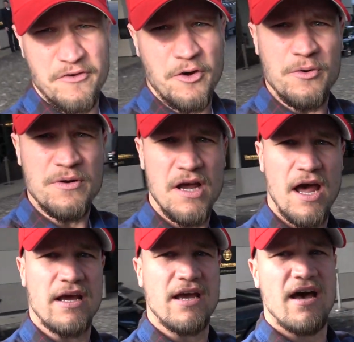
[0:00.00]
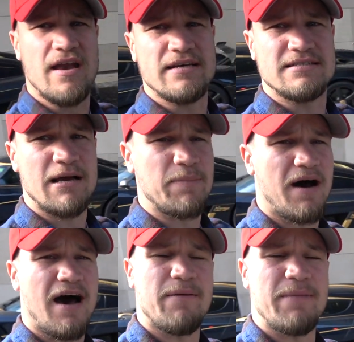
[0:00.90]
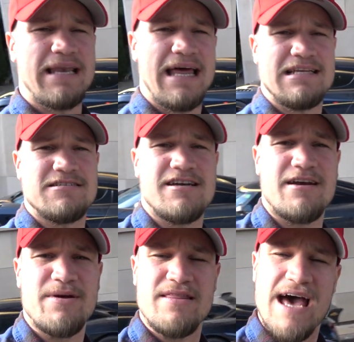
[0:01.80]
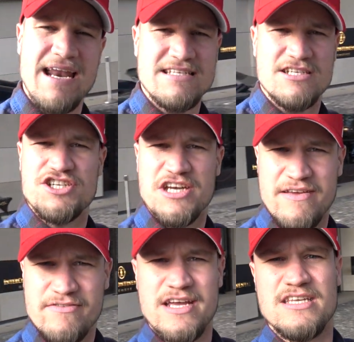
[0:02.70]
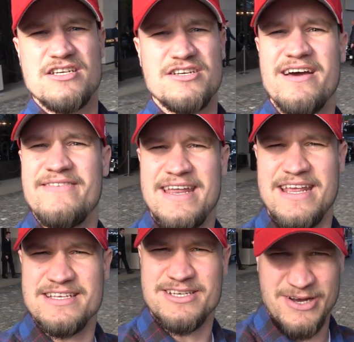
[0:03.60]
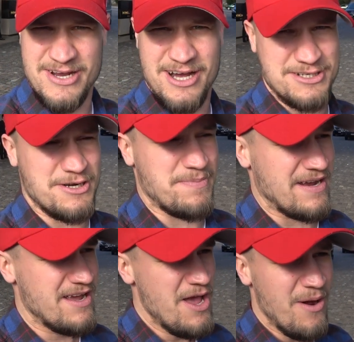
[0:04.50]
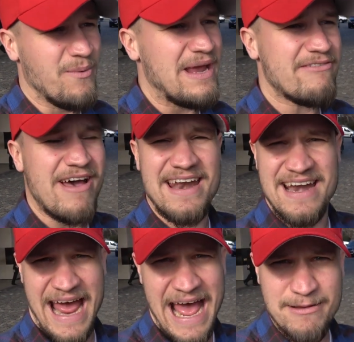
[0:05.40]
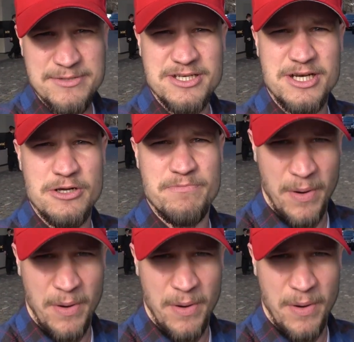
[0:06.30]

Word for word: full and a Koenigsegg behind me, ladies and gentlemen, that is a Geneva edition of Idiots Go Car Shopping. We have had an absolute